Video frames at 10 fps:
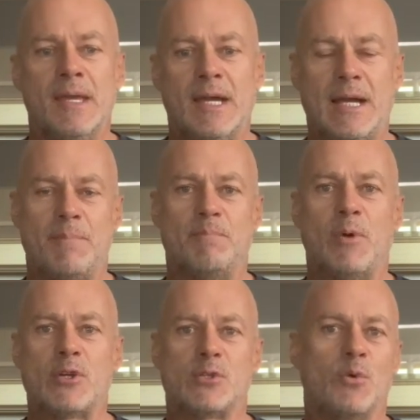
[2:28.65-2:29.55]

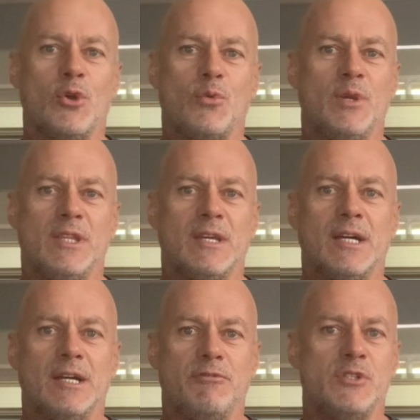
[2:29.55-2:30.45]
I used to work with
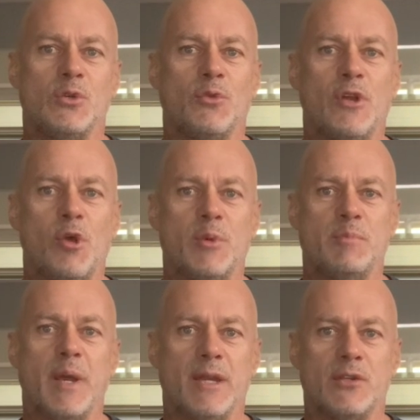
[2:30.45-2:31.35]
a physical
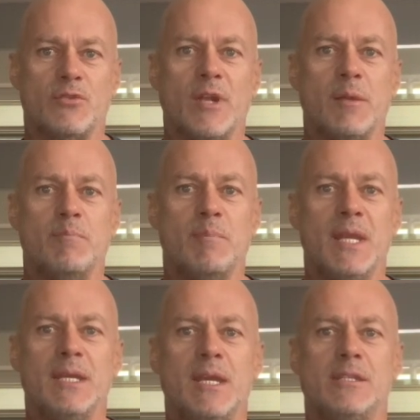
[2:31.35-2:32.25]
therapist back in Australia
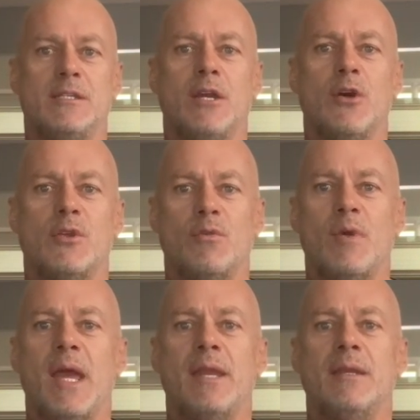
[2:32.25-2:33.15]
many years ago that
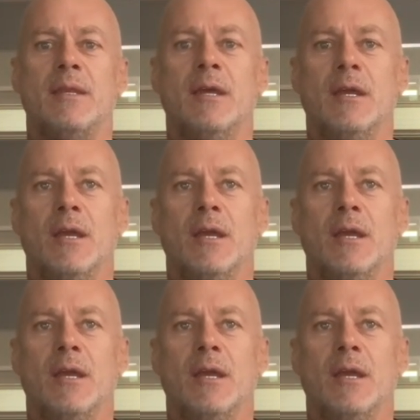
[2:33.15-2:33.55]
ran